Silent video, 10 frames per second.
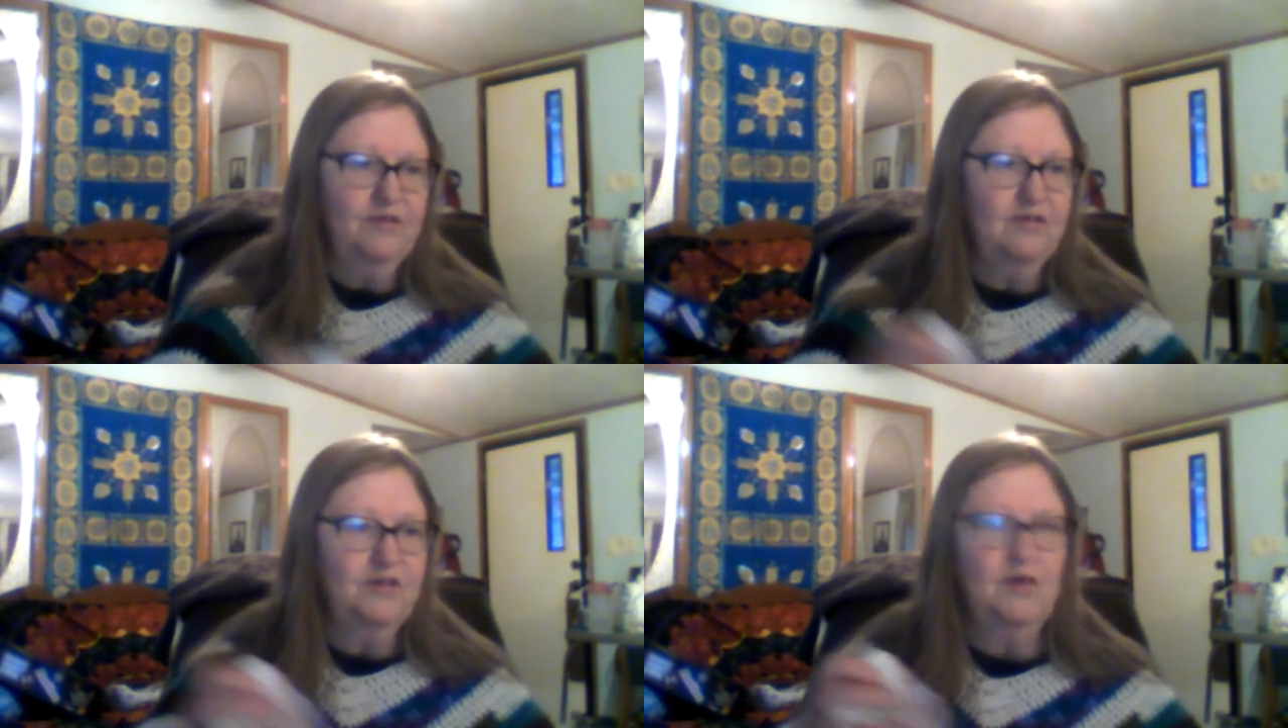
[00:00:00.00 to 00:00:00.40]

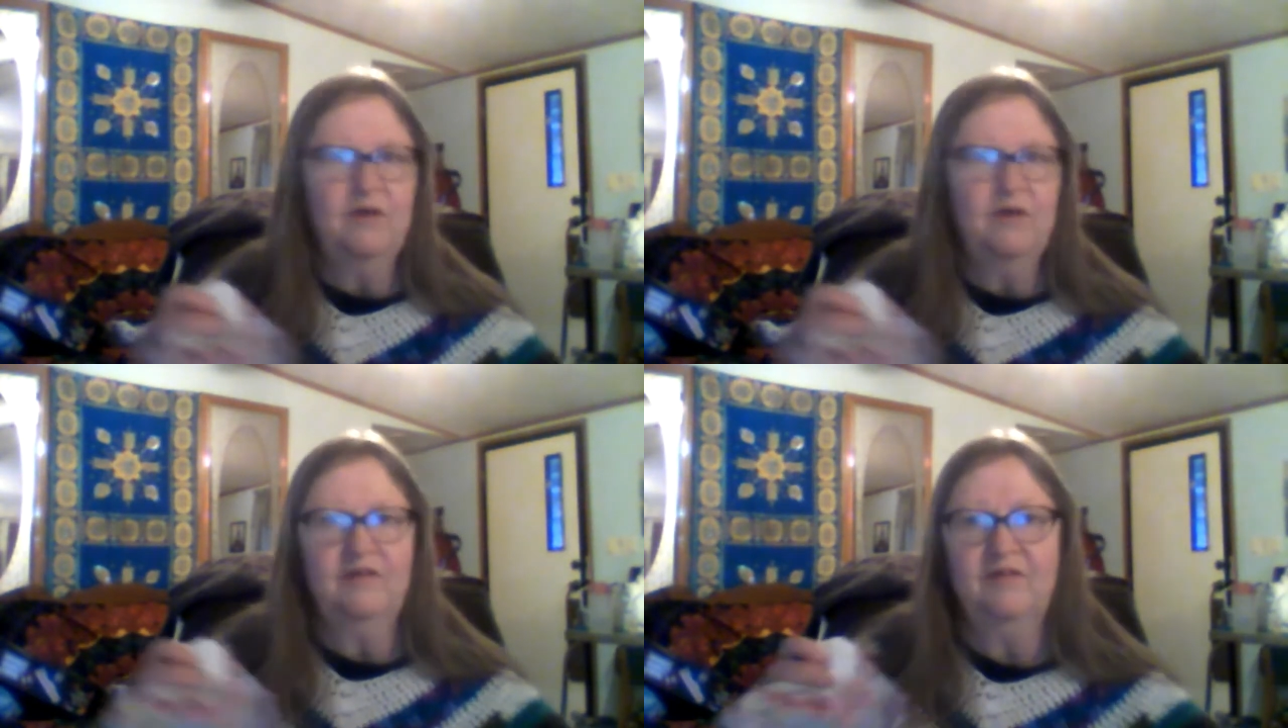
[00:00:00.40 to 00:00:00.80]
just
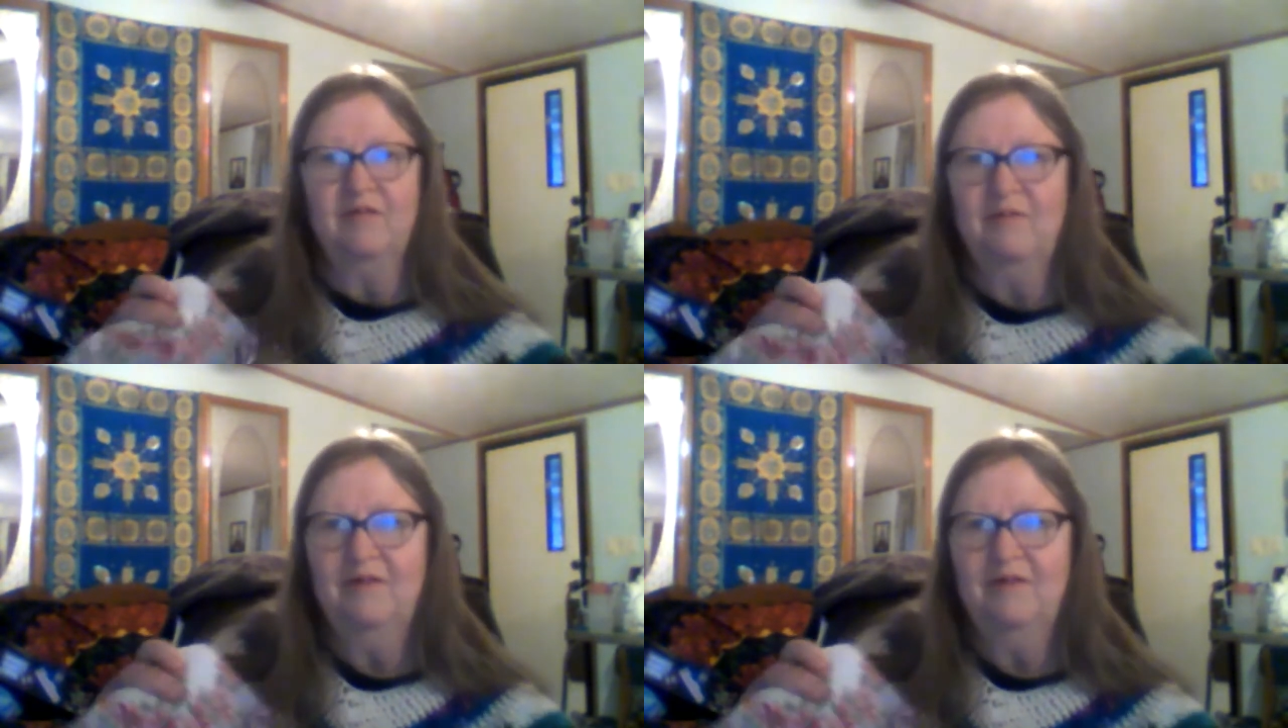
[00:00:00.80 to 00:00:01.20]
showing
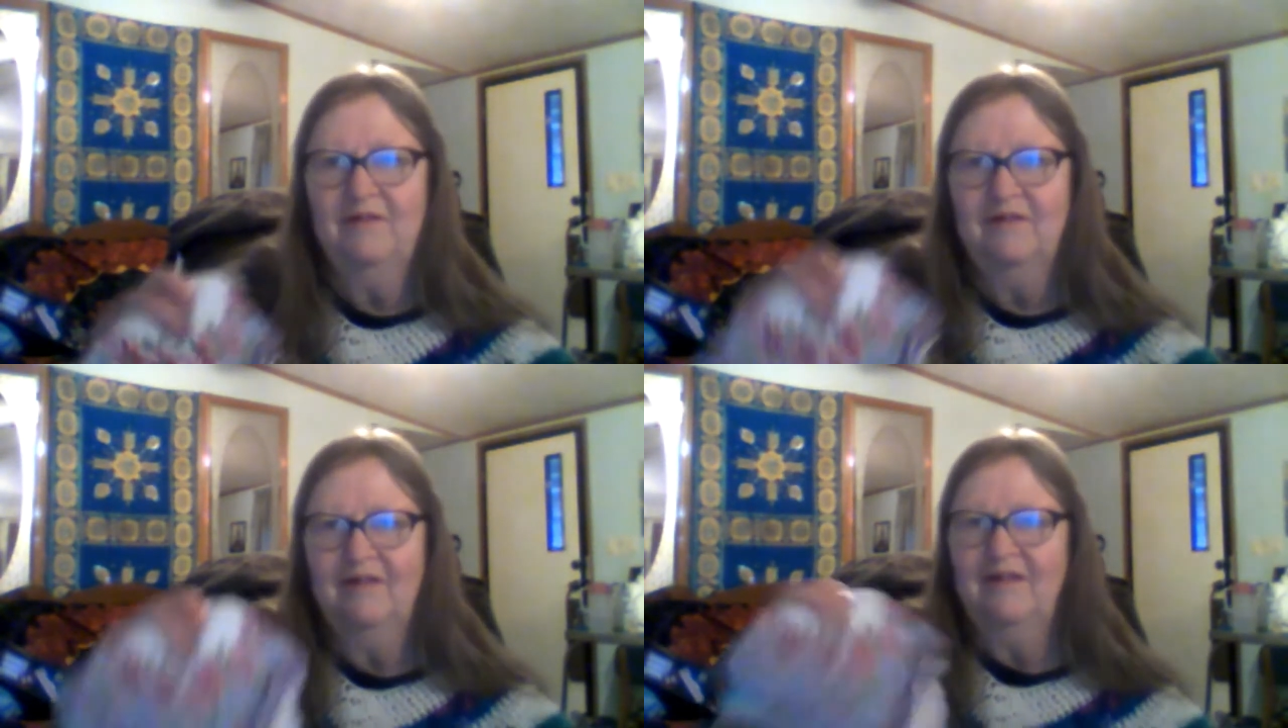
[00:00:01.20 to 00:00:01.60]
some,
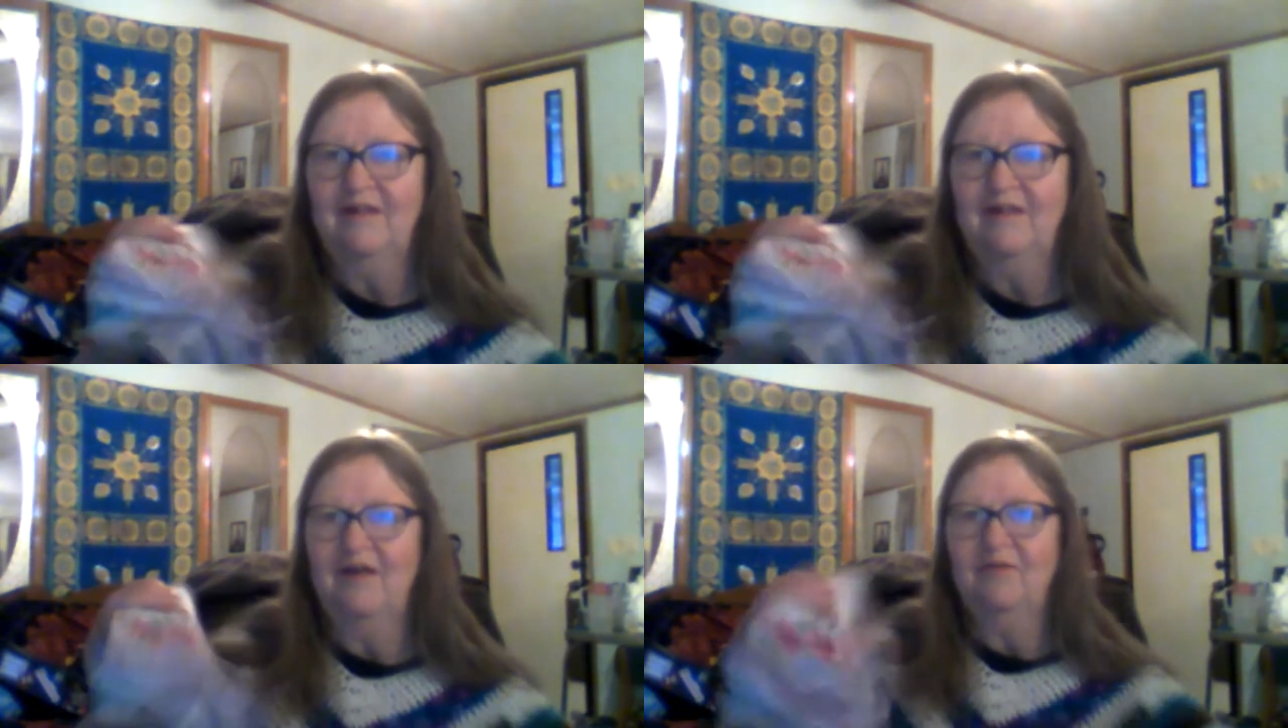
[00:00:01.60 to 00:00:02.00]

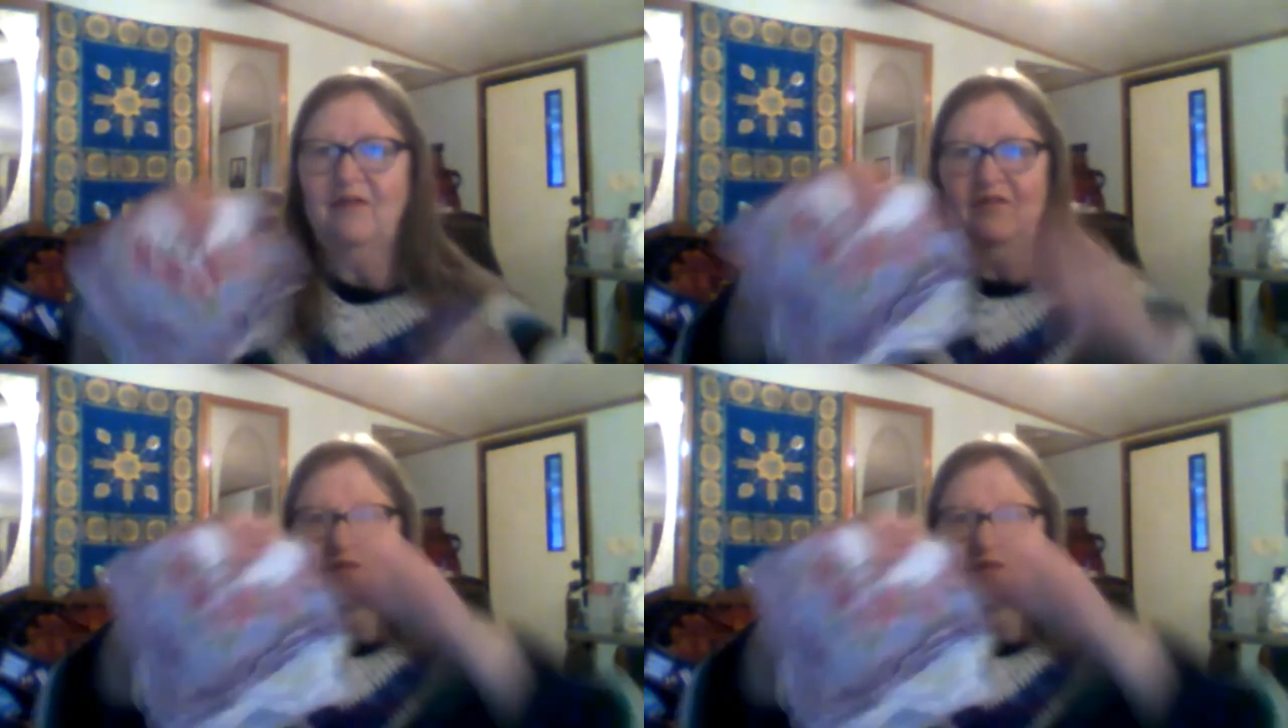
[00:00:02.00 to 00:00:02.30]
these are